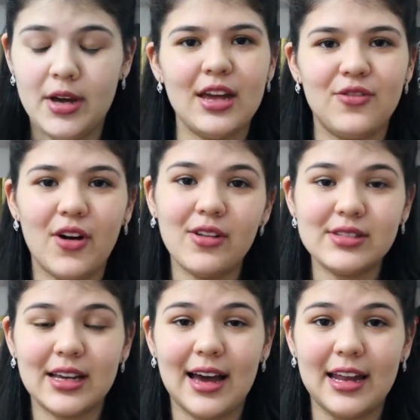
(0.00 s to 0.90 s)
It
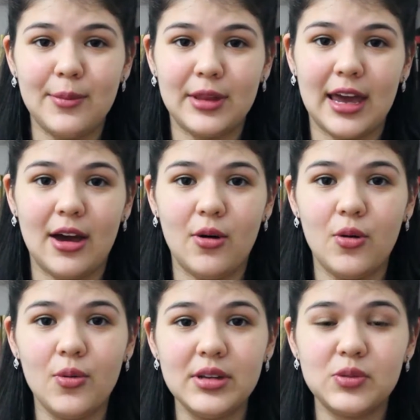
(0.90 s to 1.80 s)
follows a guy named
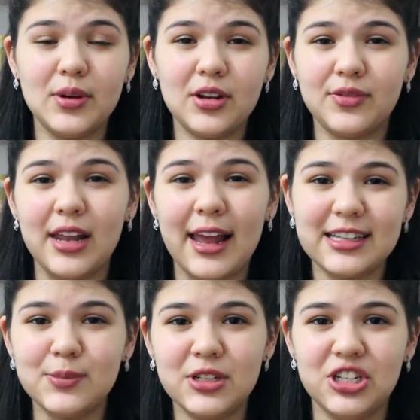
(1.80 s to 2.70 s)
Kel who is one of the
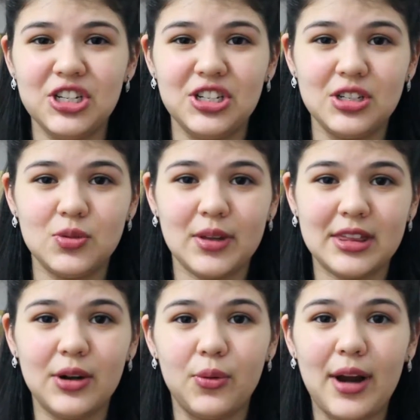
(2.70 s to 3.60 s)
last magicians with
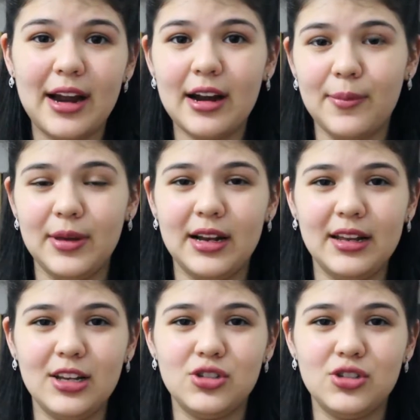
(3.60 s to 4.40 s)
the rare ability